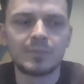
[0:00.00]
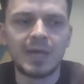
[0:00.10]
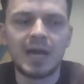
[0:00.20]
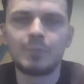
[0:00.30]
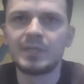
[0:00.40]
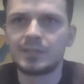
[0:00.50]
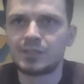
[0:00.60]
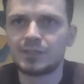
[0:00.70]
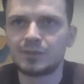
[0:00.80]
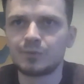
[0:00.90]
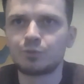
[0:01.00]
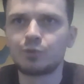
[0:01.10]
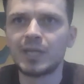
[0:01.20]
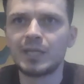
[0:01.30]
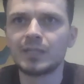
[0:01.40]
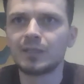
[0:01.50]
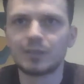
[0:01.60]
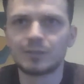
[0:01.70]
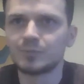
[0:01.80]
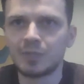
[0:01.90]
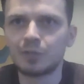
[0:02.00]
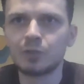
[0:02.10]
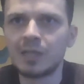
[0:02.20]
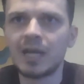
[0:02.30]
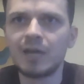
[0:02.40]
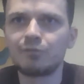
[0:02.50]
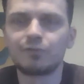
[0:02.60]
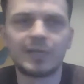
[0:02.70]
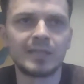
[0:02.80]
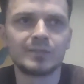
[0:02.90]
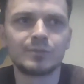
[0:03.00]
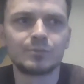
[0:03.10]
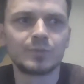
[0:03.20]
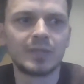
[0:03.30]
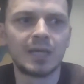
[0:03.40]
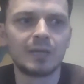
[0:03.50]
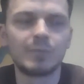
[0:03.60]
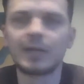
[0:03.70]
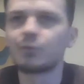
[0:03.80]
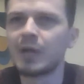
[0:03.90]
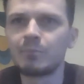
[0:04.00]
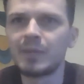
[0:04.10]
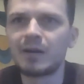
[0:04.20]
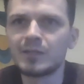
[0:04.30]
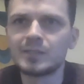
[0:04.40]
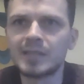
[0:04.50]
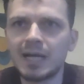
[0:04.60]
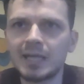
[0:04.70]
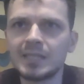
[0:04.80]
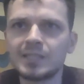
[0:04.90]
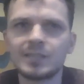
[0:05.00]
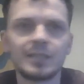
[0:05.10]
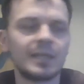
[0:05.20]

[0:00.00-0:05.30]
habits, creating a good life, and my grandparents died.